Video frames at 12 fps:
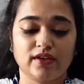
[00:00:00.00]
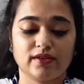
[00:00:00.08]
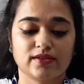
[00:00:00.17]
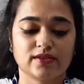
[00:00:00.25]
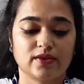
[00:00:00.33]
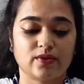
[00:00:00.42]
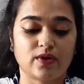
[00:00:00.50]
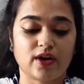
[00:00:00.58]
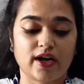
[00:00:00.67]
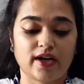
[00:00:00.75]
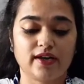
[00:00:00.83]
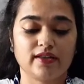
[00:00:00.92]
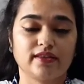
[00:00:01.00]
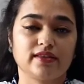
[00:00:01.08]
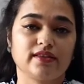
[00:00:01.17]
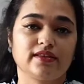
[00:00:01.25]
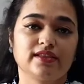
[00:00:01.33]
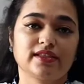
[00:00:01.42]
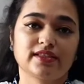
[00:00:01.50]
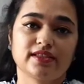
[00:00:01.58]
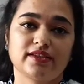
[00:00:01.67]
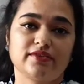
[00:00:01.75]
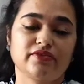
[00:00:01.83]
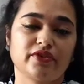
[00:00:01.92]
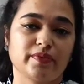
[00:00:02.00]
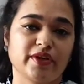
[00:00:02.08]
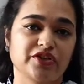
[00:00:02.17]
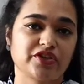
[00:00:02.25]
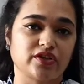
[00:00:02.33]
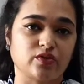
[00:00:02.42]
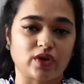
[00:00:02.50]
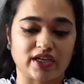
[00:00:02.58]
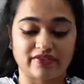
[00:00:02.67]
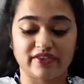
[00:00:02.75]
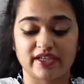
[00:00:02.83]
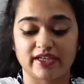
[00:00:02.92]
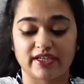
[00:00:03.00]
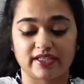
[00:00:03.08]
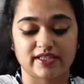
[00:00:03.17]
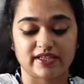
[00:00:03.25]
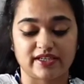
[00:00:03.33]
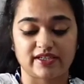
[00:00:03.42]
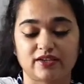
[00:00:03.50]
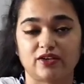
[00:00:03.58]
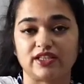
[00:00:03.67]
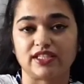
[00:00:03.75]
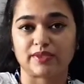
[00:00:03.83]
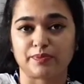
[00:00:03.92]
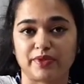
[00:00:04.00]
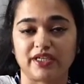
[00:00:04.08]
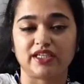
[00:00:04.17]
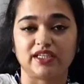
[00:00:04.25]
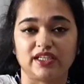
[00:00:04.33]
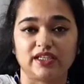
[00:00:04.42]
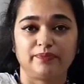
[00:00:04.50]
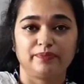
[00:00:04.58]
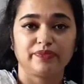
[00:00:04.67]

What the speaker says: So what? This information, whatever it is written on this pillar,